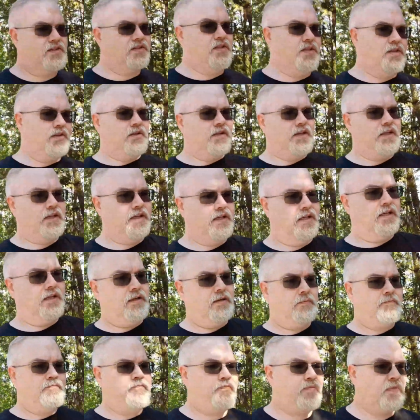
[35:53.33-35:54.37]
you know, like uh,
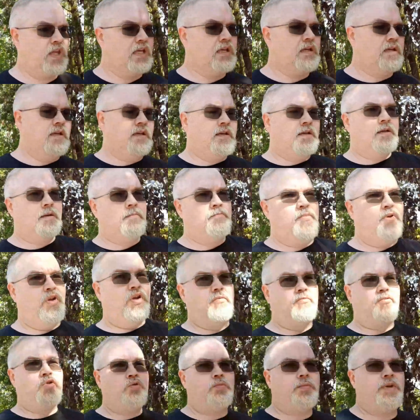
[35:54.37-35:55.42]
Bill
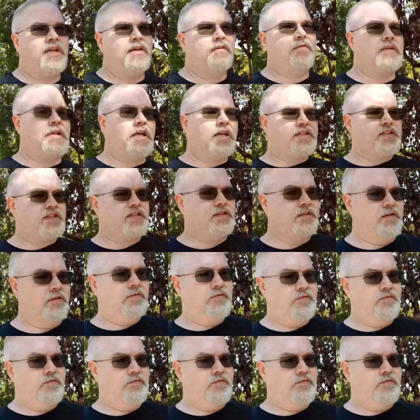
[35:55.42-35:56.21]
Mumy of Lost in